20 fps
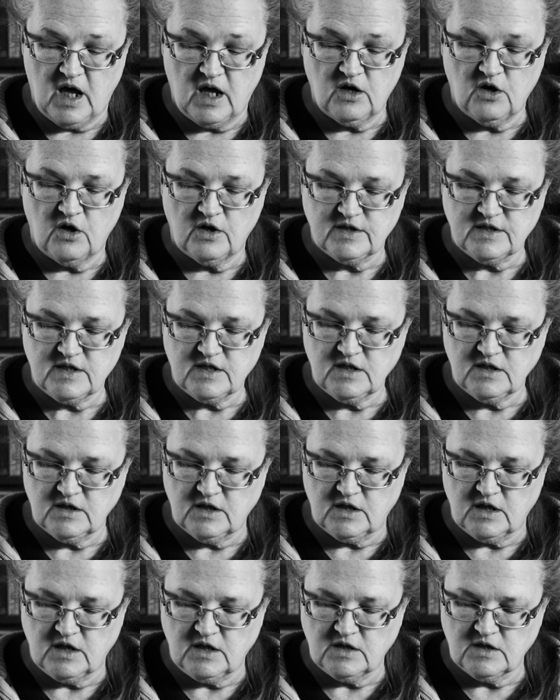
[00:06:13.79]
and
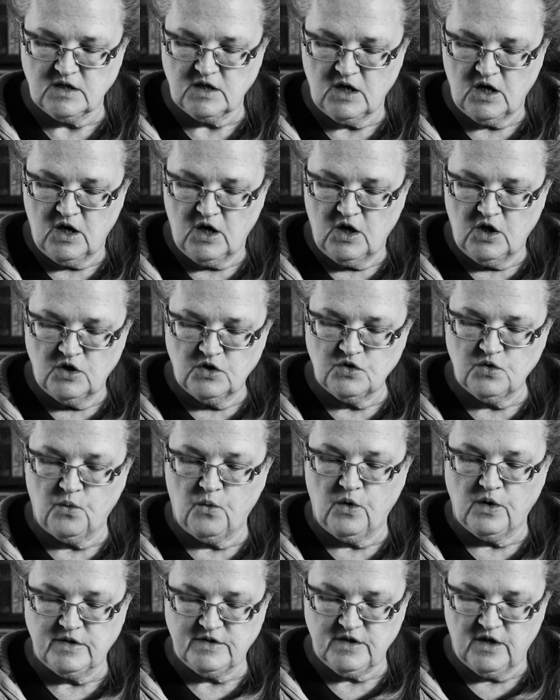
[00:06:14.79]
hostilities
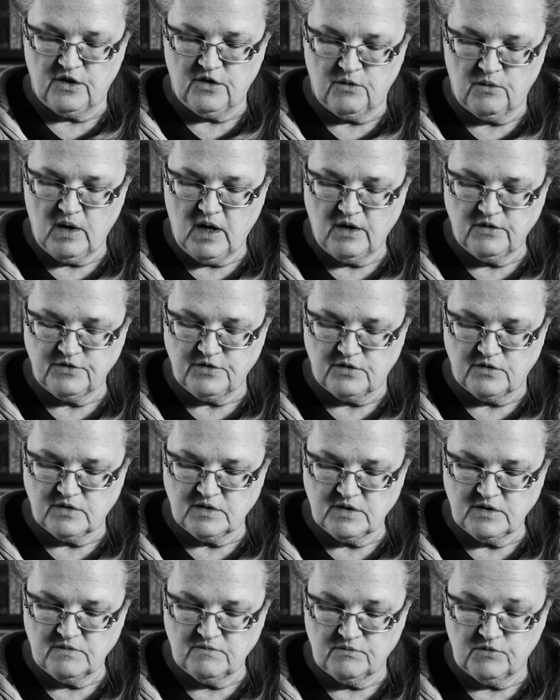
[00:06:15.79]
towards other
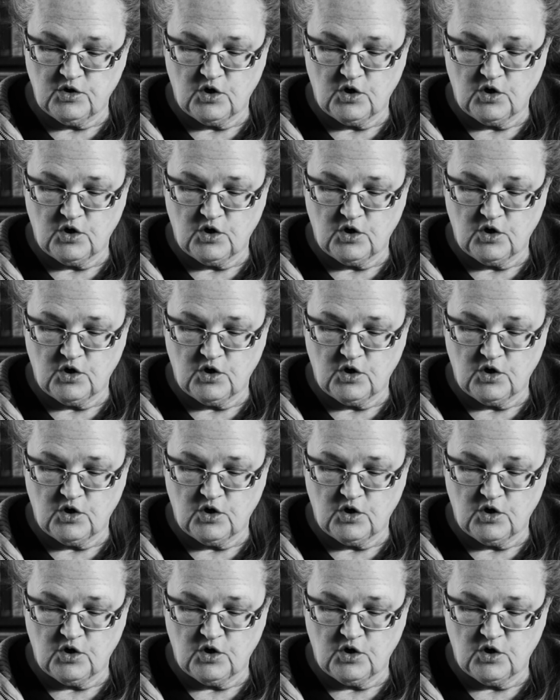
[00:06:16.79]
elders,